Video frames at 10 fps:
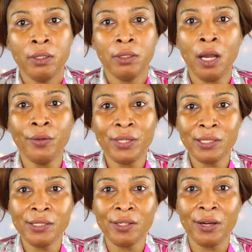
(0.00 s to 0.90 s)
Now this
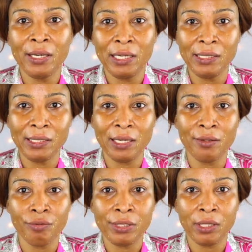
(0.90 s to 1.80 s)
is your
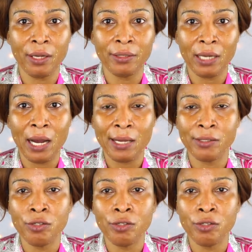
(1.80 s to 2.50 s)
instant result guys.